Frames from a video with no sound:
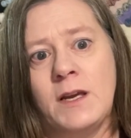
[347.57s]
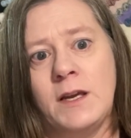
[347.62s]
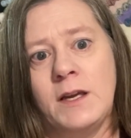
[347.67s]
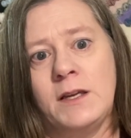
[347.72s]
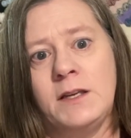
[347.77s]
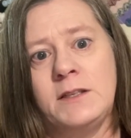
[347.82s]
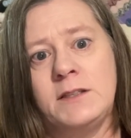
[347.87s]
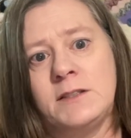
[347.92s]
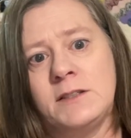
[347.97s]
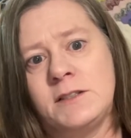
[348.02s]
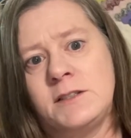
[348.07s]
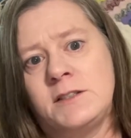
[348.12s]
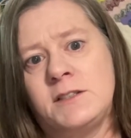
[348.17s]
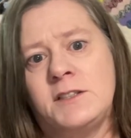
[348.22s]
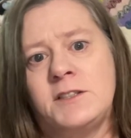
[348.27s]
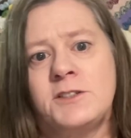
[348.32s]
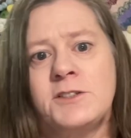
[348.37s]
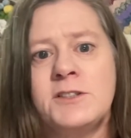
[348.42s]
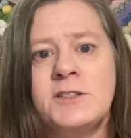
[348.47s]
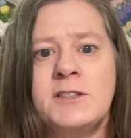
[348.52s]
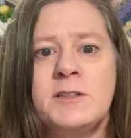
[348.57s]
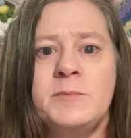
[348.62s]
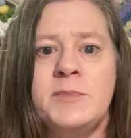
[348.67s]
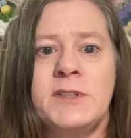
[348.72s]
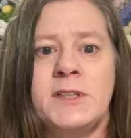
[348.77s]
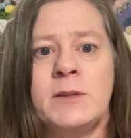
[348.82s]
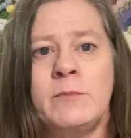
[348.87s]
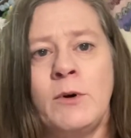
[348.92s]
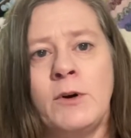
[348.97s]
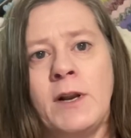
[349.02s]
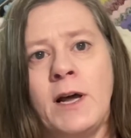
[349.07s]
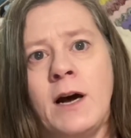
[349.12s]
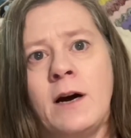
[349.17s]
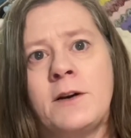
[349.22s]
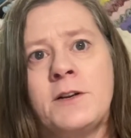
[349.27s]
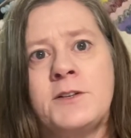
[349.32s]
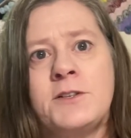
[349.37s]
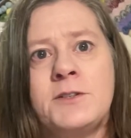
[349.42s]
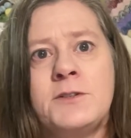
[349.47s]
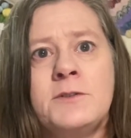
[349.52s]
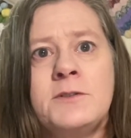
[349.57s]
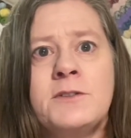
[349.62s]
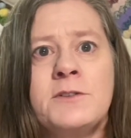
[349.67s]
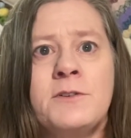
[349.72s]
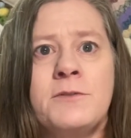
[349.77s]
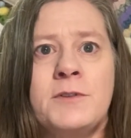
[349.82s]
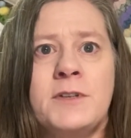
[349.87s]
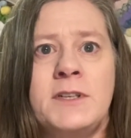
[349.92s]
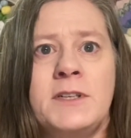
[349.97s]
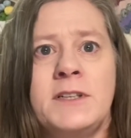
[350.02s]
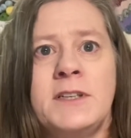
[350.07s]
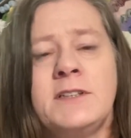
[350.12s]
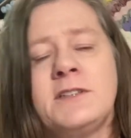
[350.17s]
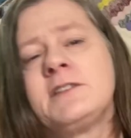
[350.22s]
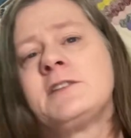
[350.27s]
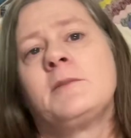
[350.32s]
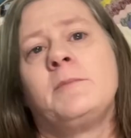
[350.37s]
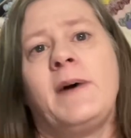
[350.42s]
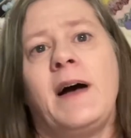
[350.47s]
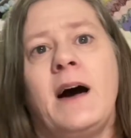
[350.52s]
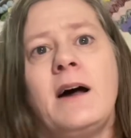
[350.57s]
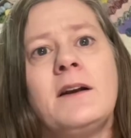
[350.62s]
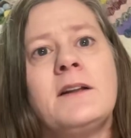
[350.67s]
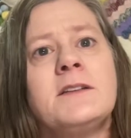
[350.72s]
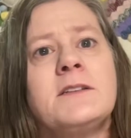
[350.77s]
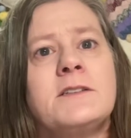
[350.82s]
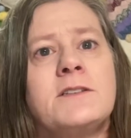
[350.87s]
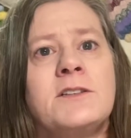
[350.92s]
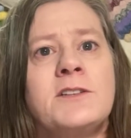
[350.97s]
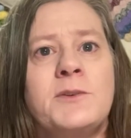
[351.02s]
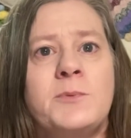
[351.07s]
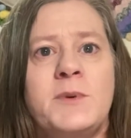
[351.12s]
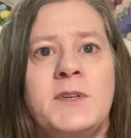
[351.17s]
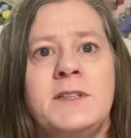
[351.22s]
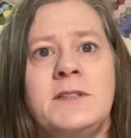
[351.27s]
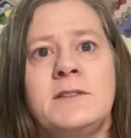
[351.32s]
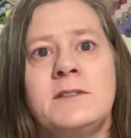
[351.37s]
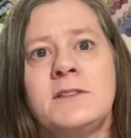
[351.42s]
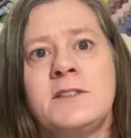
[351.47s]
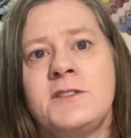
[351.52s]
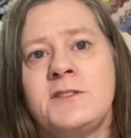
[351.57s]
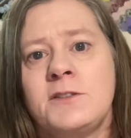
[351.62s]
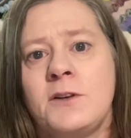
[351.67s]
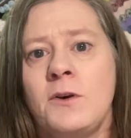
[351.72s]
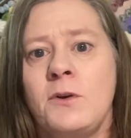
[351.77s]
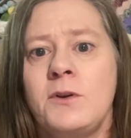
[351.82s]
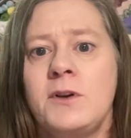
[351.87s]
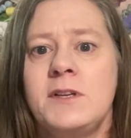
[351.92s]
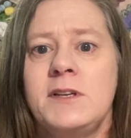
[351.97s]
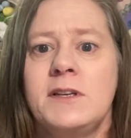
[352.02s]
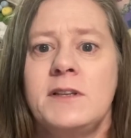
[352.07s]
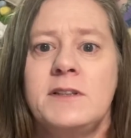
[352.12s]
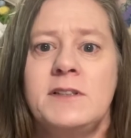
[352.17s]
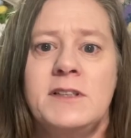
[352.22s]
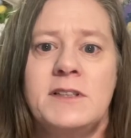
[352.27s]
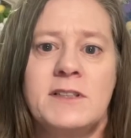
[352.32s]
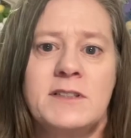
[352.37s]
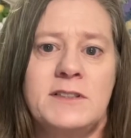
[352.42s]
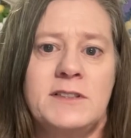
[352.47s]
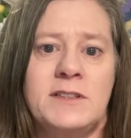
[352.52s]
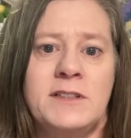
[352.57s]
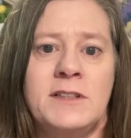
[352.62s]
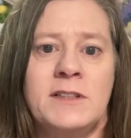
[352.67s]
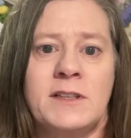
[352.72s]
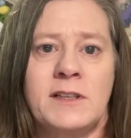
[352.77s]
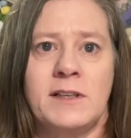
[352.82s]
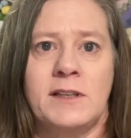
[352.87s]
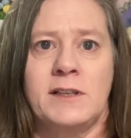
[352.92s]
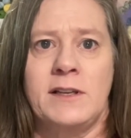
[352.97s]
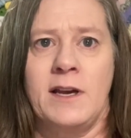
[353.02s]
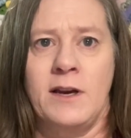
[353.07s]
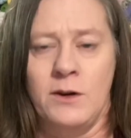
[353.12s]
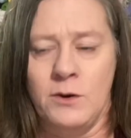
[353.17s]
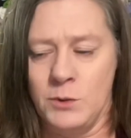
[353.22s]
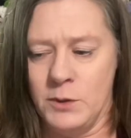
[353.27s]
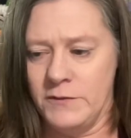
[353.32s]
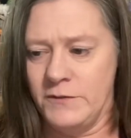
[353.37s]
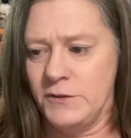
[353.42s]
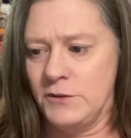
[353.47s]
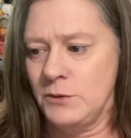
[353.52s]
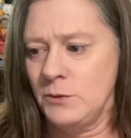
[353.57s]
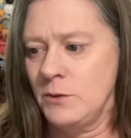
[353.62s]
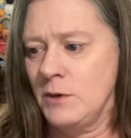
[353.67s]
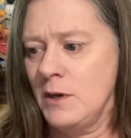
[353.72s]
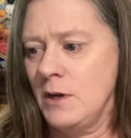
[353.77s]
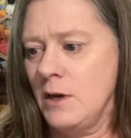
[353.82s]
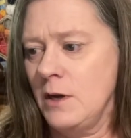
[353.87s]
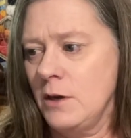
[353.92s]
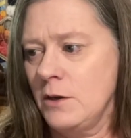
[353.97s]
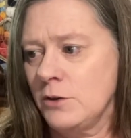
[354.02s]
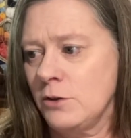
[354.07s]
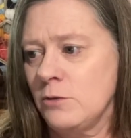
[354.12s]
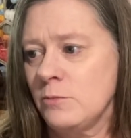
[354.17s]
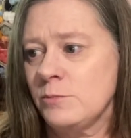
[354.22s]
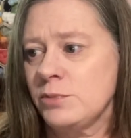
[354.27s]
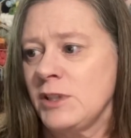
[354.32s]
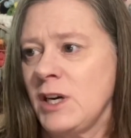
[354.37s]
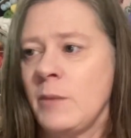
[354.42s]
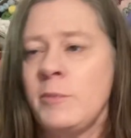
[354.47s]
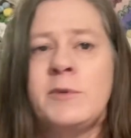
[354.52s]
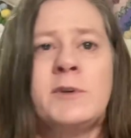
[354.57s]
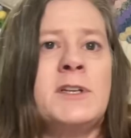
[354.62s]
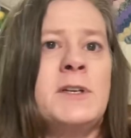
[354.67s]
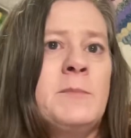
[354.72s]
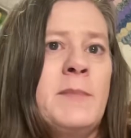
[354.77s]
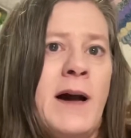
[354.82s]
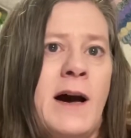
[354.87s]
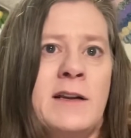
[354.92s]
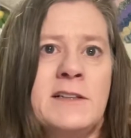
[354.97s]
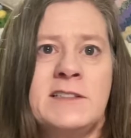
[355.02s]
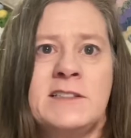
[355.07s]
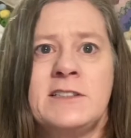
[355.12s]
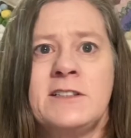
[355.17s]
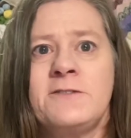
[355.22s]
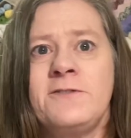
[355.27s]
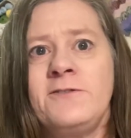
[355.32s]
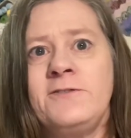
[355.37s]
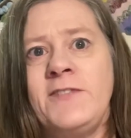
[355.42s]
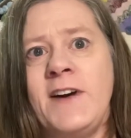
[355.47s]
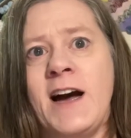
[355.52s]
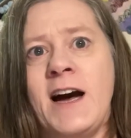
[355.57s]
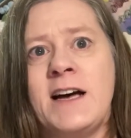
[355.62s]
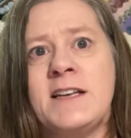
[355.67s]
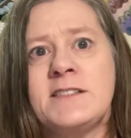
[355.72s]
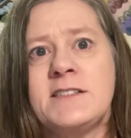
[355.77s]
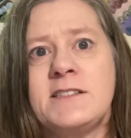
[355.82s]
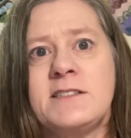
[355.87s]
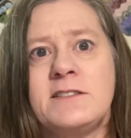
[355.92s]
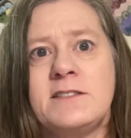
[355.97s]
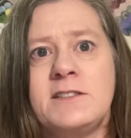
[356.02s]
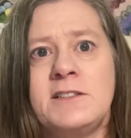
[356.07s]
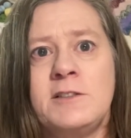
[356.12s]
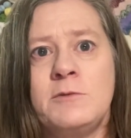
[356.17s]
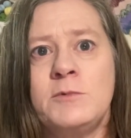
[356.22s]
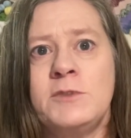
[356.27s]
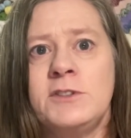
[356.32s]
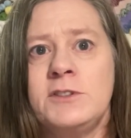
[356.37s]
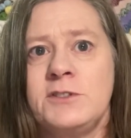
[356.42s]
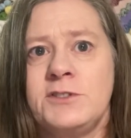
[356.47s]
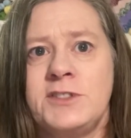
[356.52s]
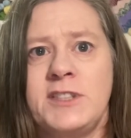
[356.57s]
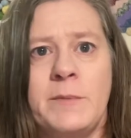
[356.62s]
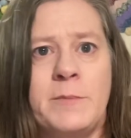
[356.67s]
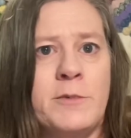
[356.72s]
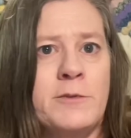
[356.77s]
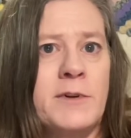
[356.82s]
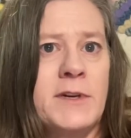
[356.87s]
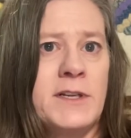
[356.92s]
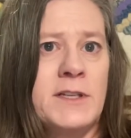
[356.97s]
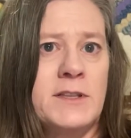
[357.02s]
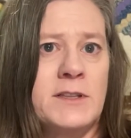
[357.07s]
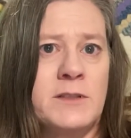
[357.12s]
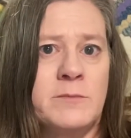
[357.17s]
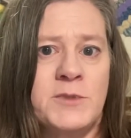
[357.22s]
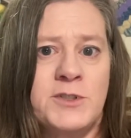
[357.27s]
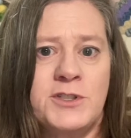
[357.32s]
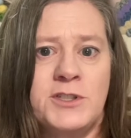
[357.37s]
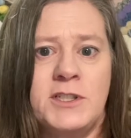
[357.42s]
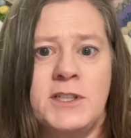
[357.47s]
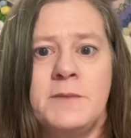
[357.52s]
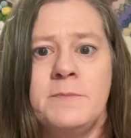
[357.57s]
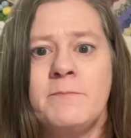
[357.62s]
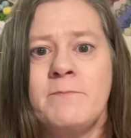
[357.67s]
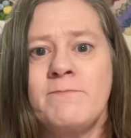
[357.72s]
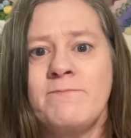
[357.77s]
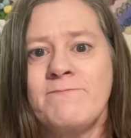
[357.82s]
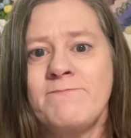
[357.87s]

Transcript: He did teach us a bit about how to choose ingredients to balance the sweet and the salty and the acidic, and how if you don't properly balance the fats, it will separate in the machine.